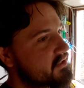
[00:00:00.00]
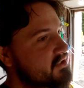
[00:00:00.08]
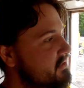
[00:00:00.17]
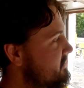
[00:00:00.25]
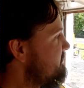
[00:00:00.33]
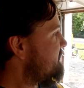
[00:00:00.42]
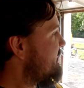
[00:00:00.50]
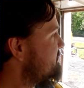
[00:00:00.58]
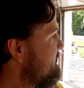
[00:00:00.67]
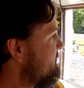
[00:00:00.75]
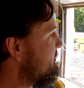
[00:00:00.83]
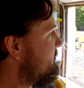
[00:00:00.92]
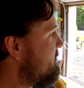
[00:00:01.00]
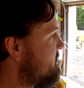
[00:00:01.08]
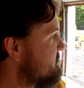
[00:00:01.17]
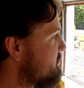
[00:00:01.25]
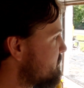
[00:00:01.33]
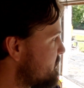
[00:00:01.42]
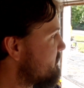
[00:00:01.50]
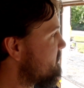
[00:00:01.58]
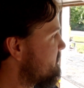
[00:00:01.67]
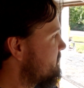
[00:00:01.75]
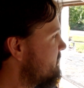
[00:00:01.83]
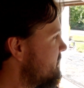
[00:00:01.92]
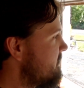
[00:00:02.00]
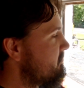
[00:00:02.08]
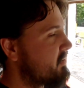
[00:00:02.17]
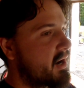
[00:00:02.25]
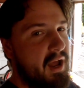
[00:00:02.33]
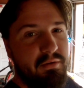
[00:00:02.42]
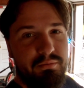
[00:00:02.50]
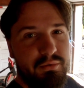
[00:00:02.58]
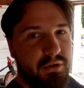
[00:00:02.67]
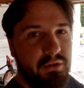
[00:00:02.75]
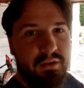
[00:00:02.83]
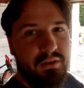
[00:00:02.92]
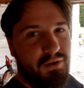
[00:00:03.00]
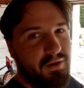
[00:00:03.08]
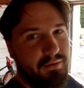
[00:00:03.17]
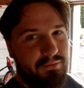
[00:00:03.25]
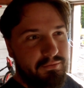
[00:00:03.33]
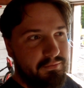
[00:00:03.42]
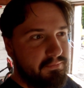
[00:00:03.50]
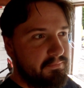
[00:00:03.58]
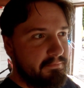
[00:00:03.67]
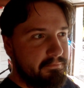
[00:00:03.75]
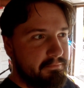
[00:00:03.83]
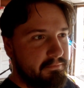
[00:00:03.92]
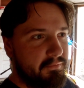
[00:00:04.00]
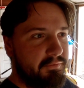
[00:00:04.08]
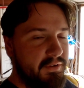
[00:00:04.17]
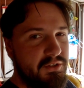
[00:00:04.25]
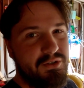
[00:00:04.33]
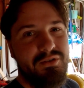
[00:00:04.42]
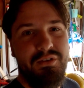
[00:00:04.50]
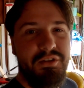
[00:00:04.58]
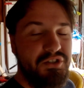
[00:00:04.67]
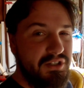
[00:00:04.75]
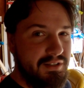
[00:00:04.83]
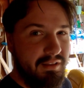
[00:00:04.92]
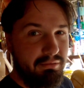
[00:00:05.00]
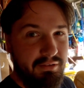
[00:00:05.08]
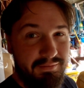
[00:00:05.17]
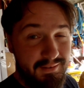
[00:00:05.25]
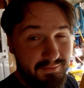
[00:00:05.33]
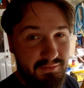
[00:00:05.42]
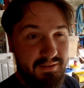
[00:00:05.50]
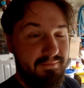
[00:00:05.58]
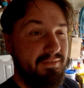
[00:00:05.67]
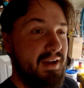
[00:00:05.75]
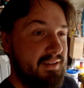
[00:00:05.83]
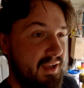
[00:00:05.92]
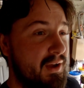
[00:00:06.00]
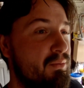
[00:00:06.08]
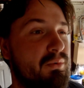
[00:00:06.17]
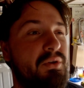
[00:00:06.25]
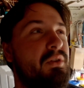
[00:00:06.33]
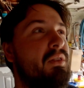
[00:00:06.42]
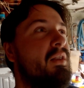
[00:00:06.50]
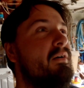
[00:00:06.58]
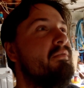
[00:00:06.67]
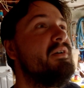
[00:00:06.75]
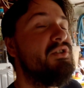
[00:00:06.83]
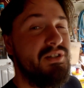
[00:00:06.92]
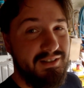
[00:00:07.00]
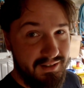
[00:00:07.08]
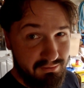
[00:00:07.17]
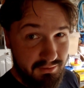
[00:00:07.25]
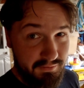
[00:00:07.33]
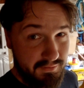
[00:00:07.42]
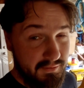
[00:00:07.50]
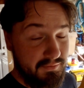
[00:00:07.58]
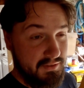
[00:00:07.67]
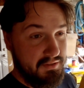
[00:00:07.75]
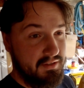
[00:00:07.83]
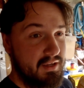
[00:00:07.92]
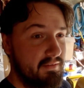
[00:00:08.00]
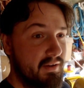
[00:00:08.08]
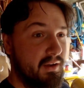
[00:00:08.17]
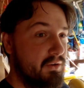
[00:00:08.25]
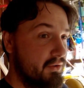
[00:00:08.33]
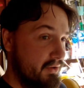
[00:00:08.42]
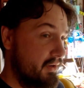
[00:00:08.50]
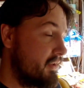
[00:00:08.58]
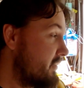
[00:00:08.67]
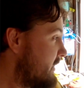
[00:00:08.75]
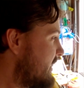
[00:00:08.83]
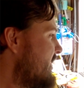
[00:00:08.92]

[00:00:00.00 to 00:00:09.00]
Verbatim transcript: the GT500 hood is cool, but I really love features on the GT350. In fact, I would love a GT350 if I could.